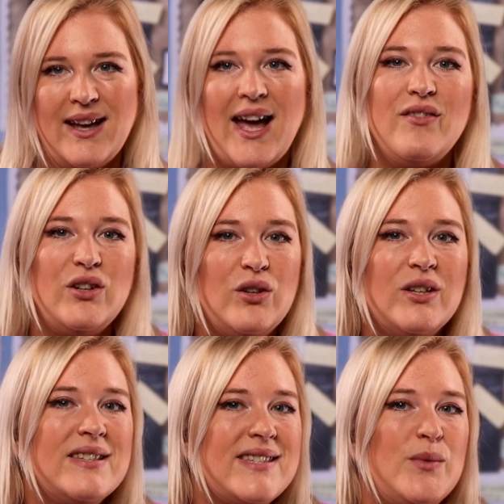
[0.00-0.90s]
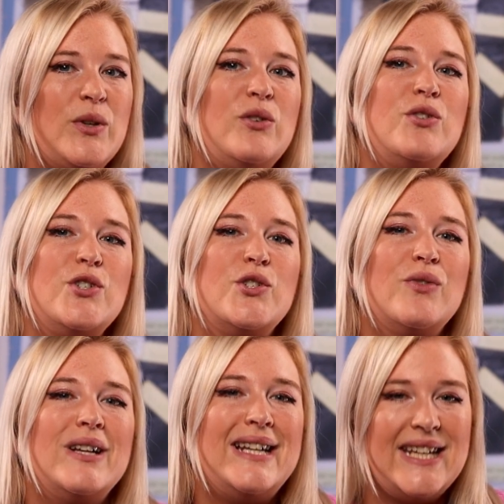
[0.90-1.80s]
Have a look and see what you can do
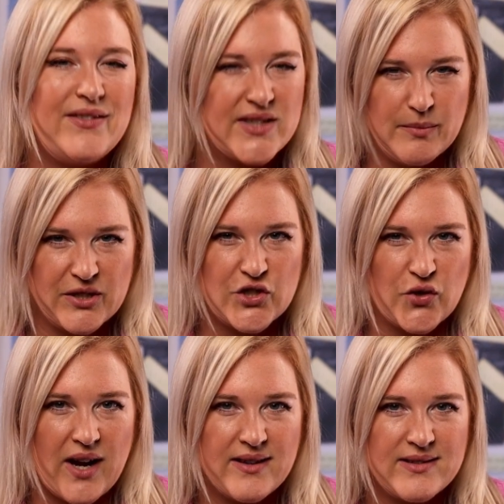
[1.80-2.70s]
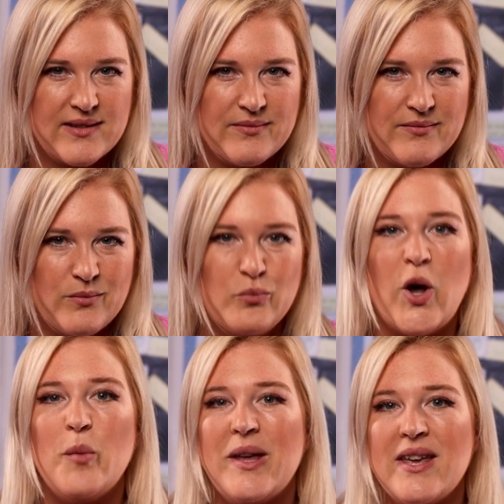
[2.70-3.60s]
to relieve some of the stress.
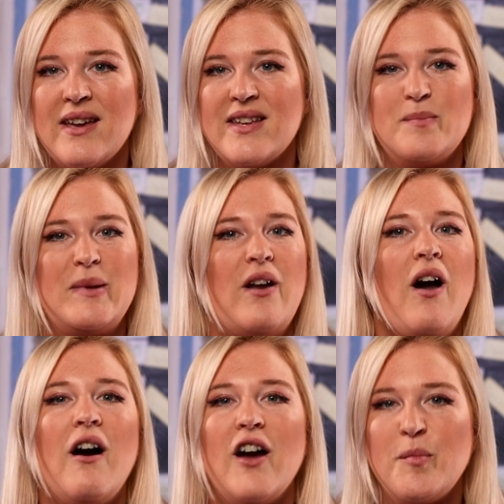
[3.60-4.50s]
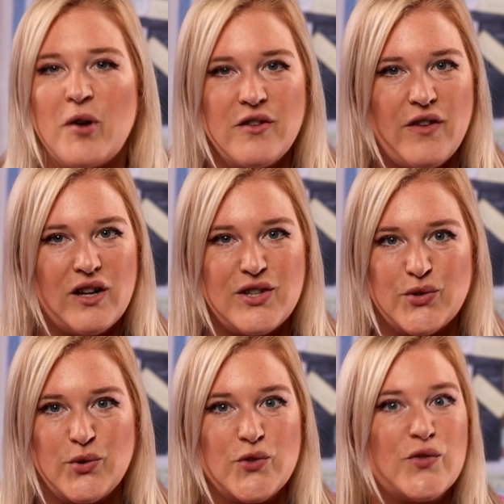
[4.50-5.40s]
Wellbeing has been high profile in
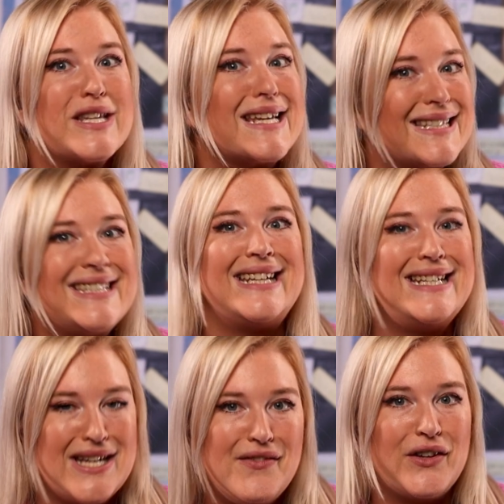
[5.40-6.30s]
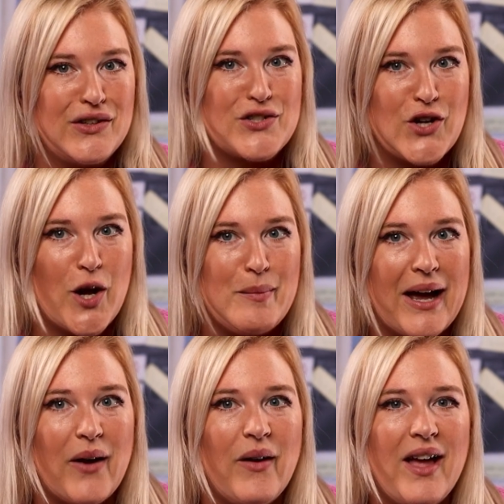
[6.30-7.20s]
schools for a significant time
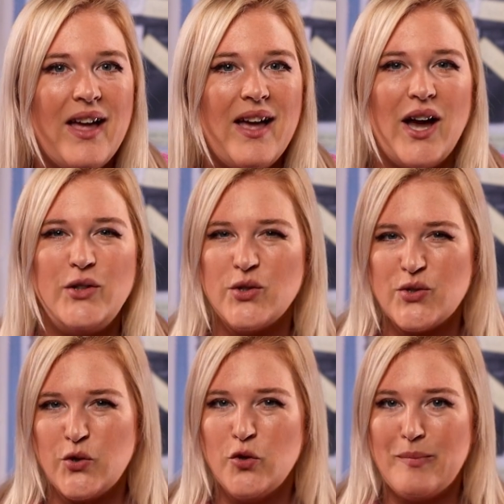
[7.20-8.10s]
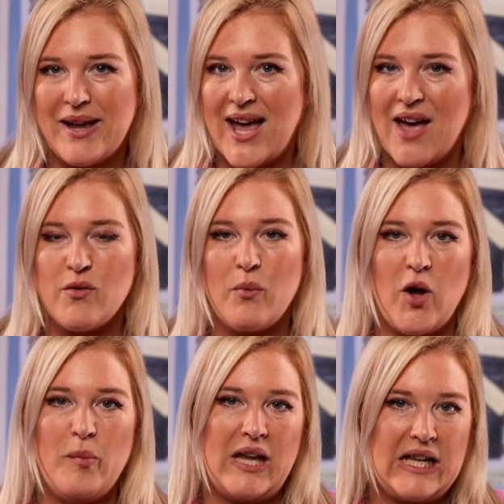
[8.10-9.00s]
now, and your school may have a
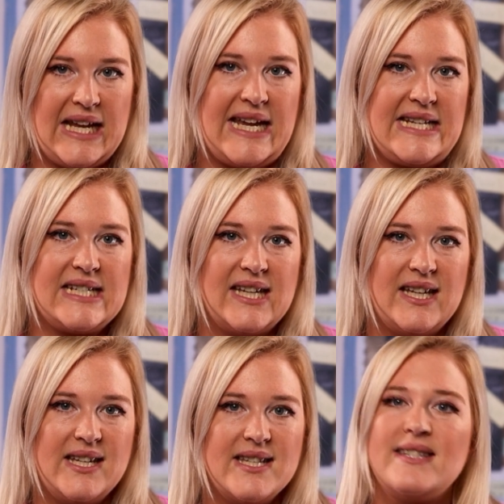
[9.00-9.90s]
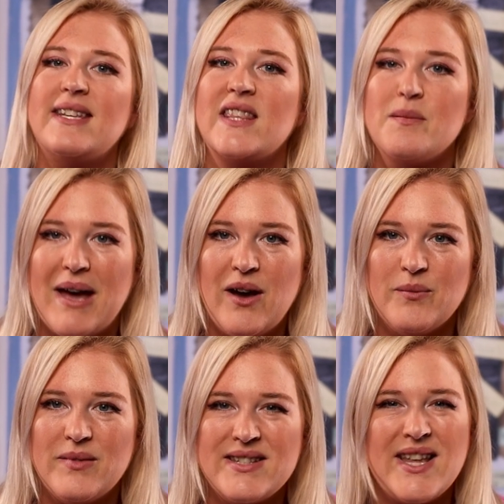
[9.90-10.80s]
wellbeing lead. Seek them
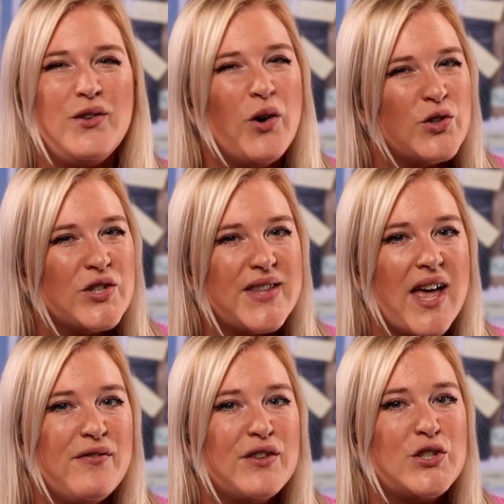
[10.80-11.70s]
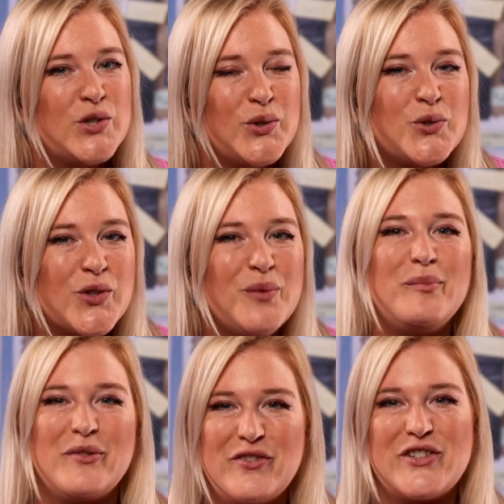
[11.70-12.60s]
out, as they're not just there for the children,
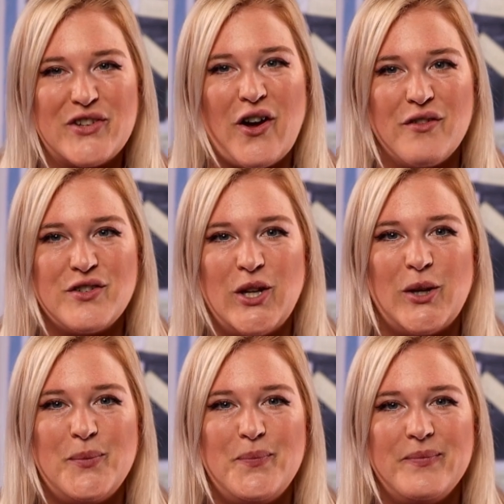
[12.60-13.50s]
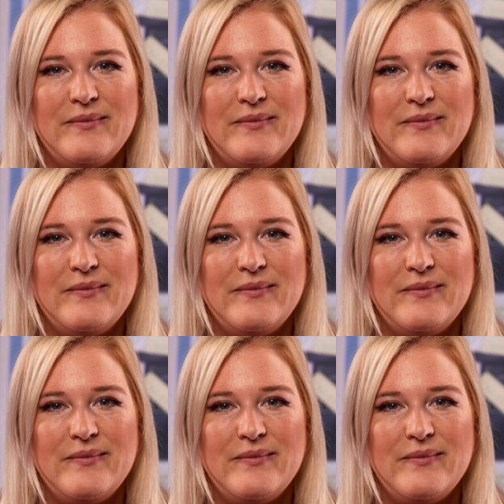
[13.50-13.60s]
but for staff too.